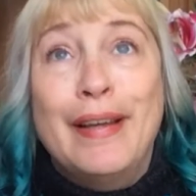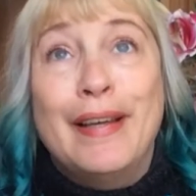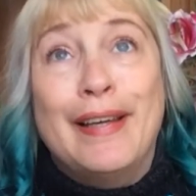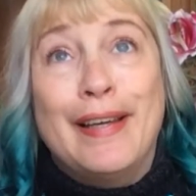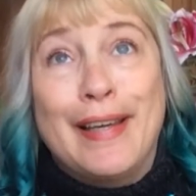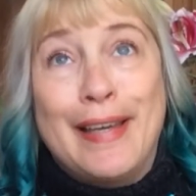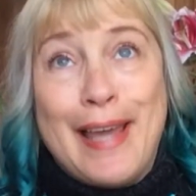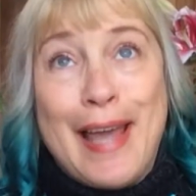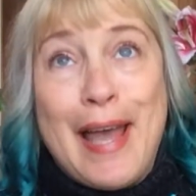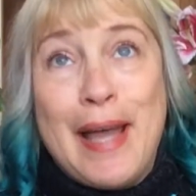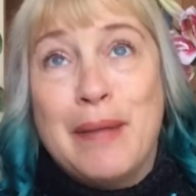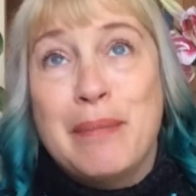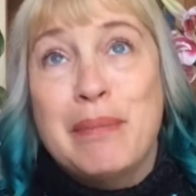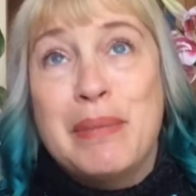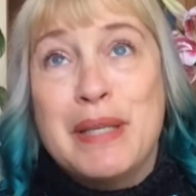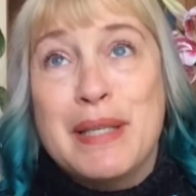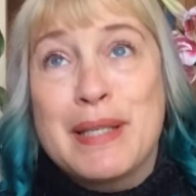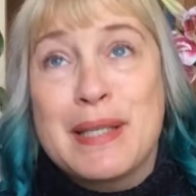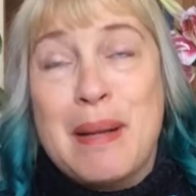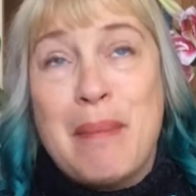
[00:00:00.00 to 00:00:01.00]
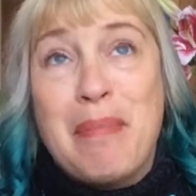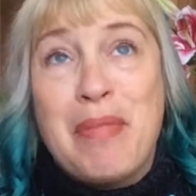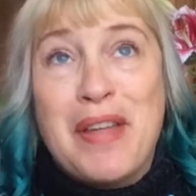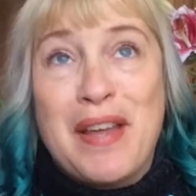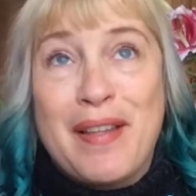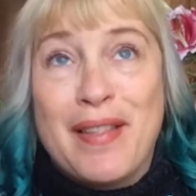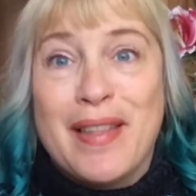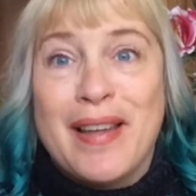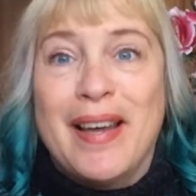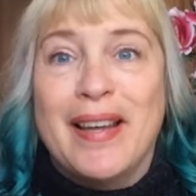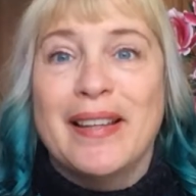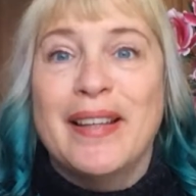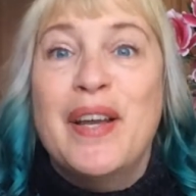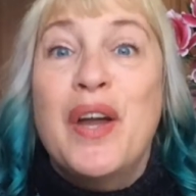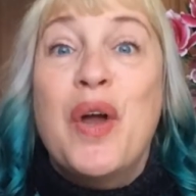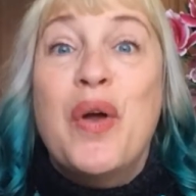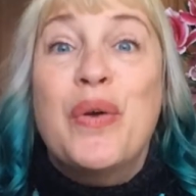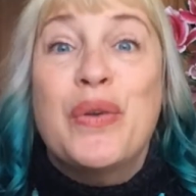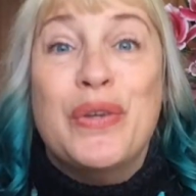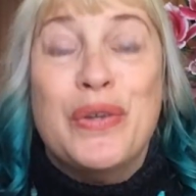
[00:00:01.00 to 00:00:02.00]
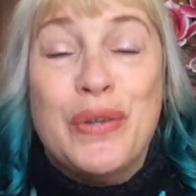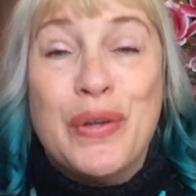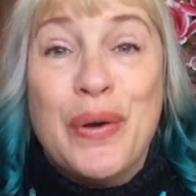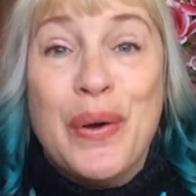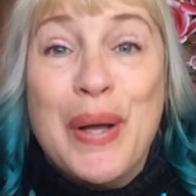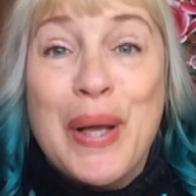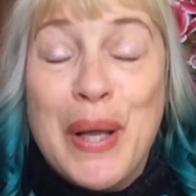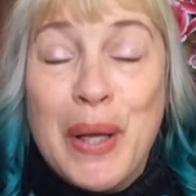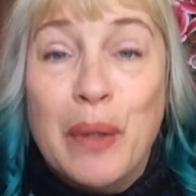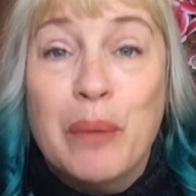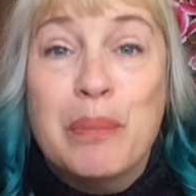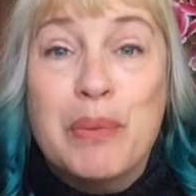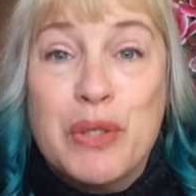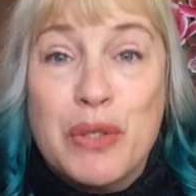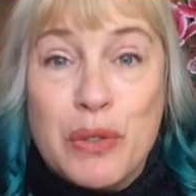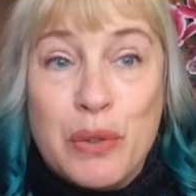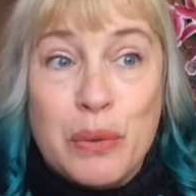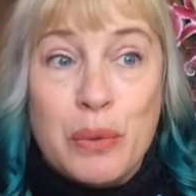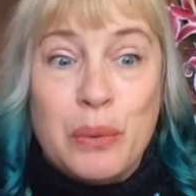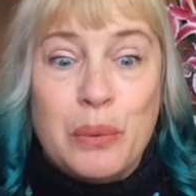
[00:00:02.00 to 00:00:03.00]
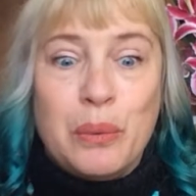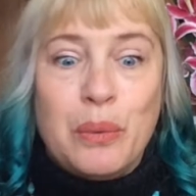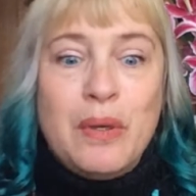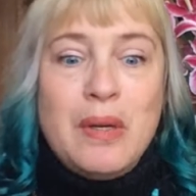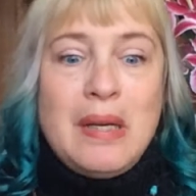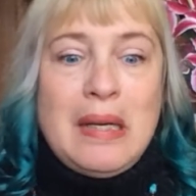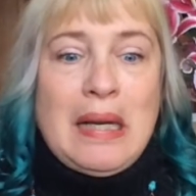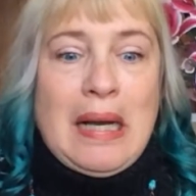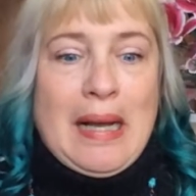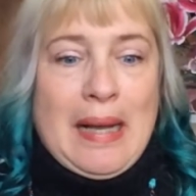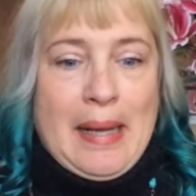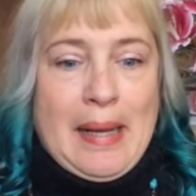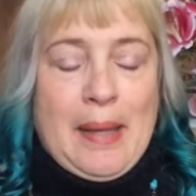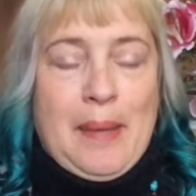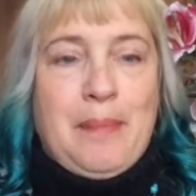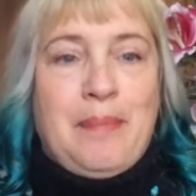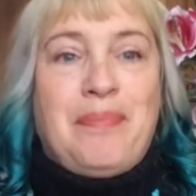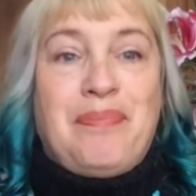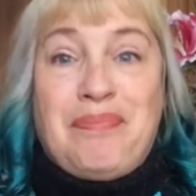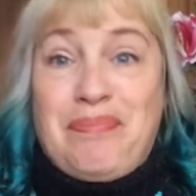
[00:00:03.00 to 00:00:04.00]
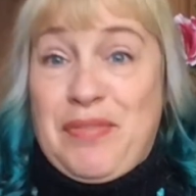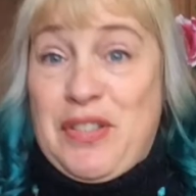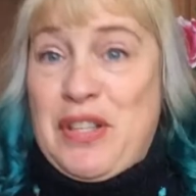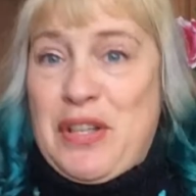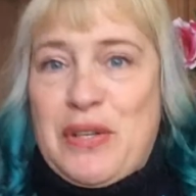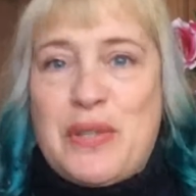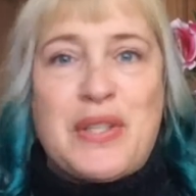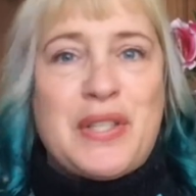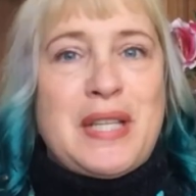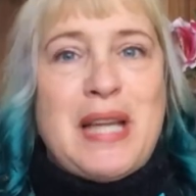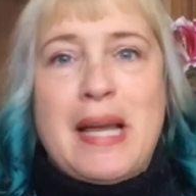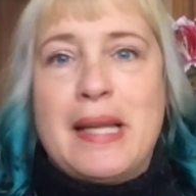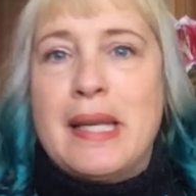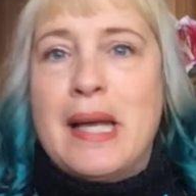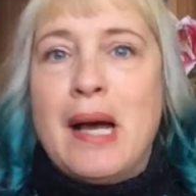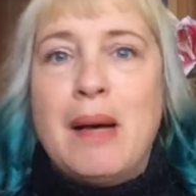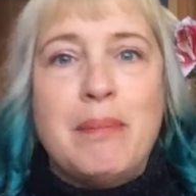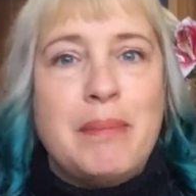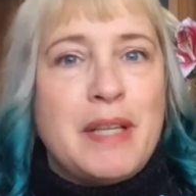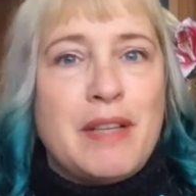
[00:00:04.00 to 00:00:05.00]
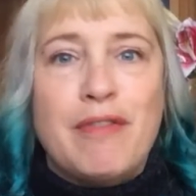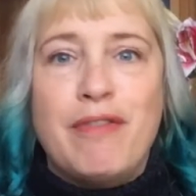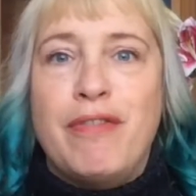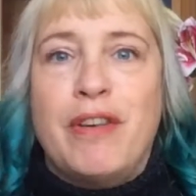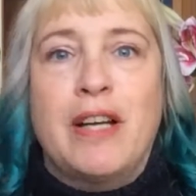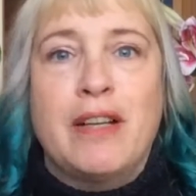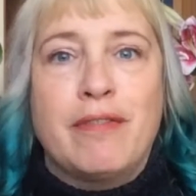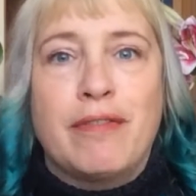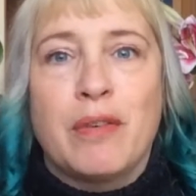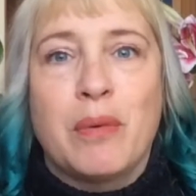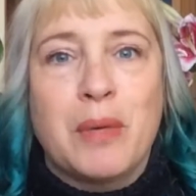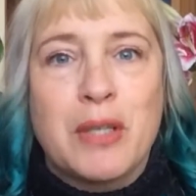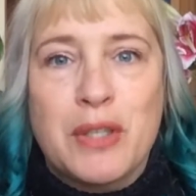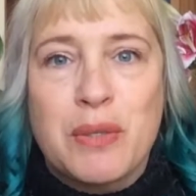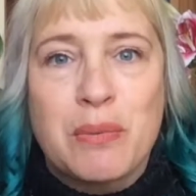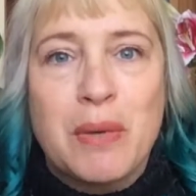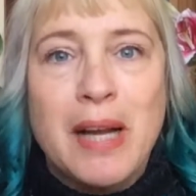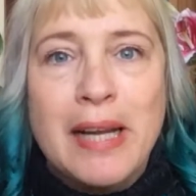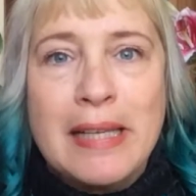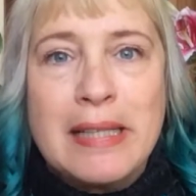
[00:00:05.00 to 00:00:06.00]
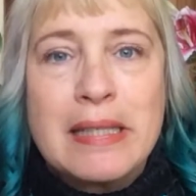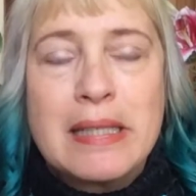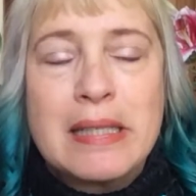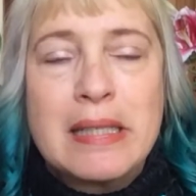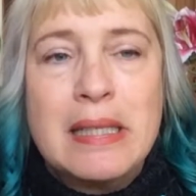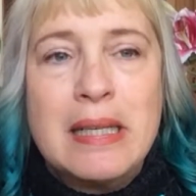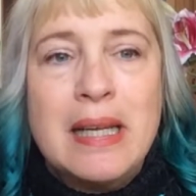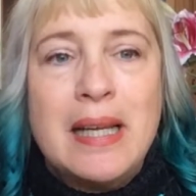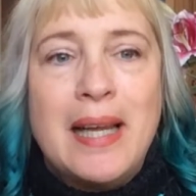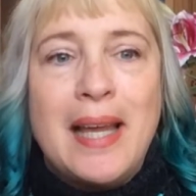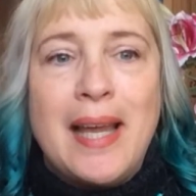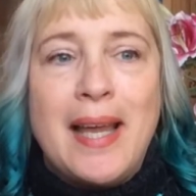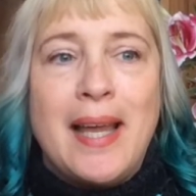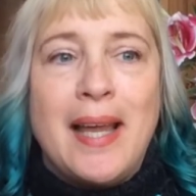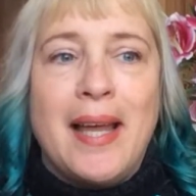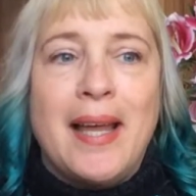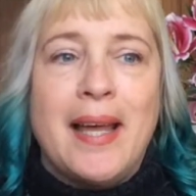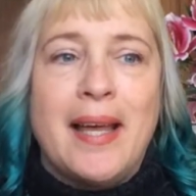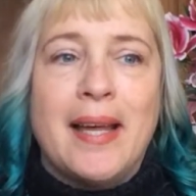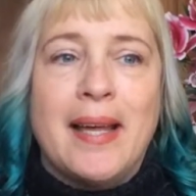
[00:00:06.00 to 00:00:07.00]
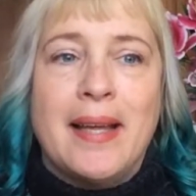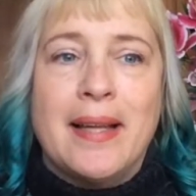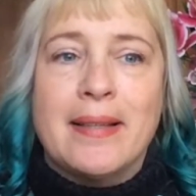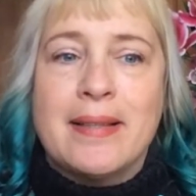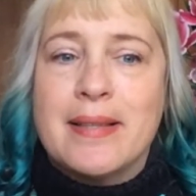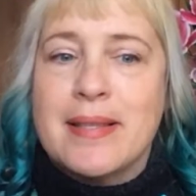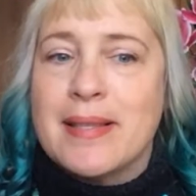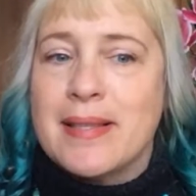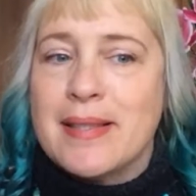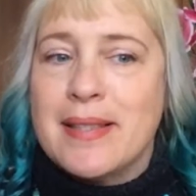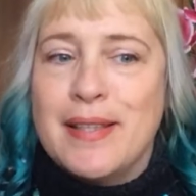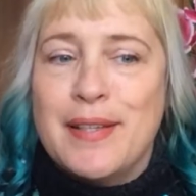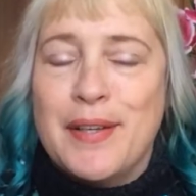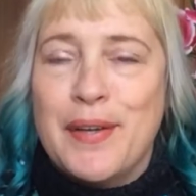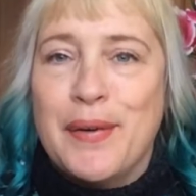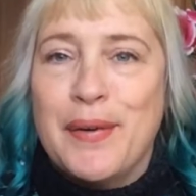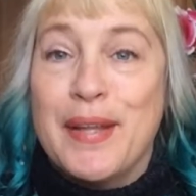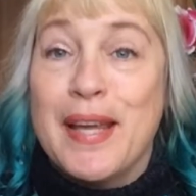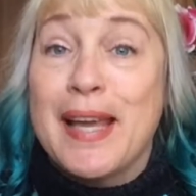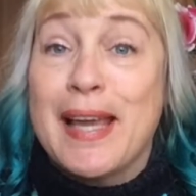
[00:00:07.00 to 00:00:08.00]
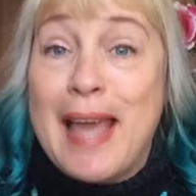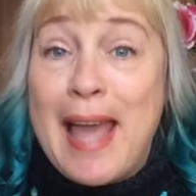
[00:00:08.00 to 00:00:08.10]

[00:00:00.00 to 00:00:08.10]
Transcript: It can be something that, helps you, stand up and fight for what's right. And, it